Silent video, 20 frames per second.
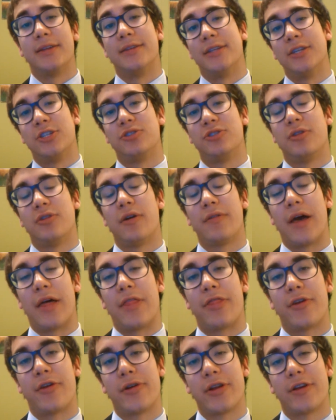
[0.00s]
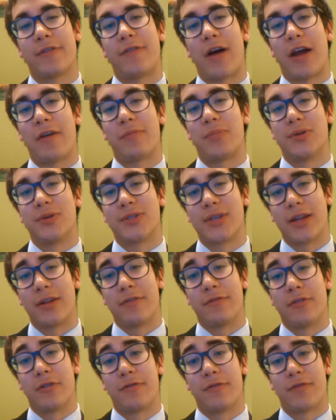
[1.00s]
Did you know that 35%
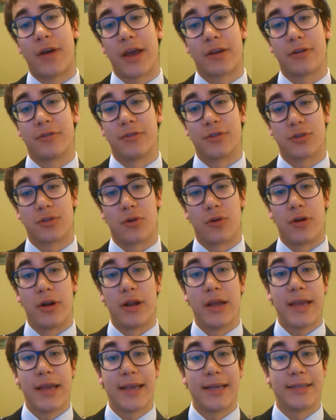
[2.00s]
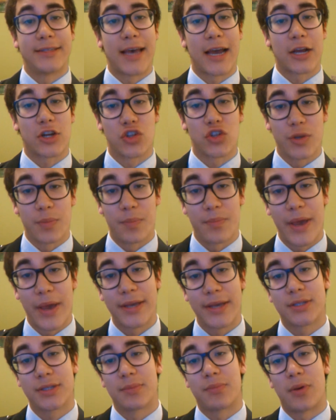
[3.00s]
of your FICO score is actually
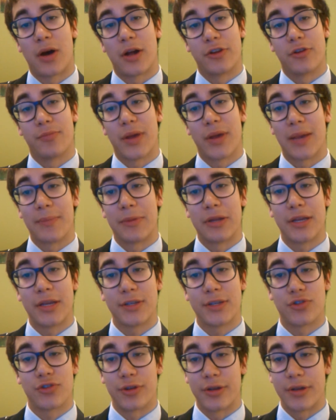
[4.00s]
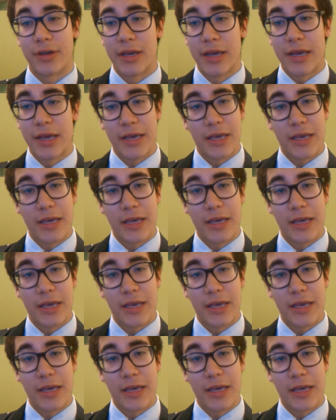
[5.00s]
based upon your payment history?